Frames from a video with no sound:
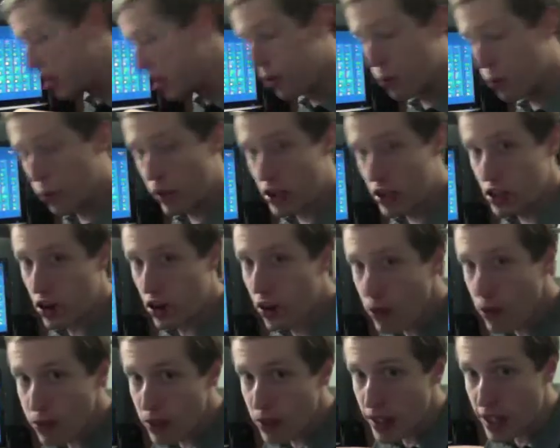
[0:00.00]
which
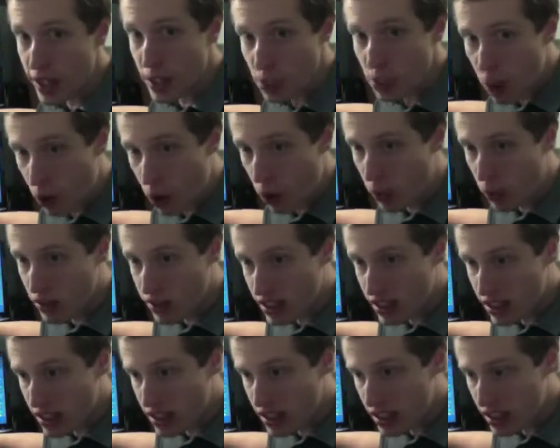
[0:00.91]
hopefully it
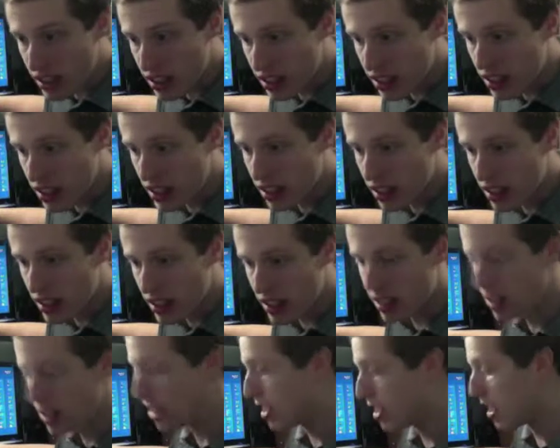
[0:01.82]
won't
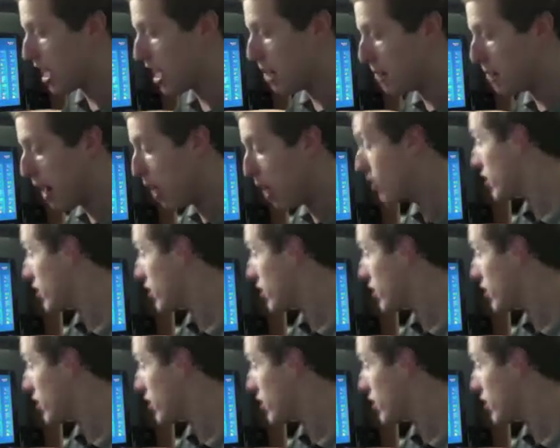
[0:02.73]
come out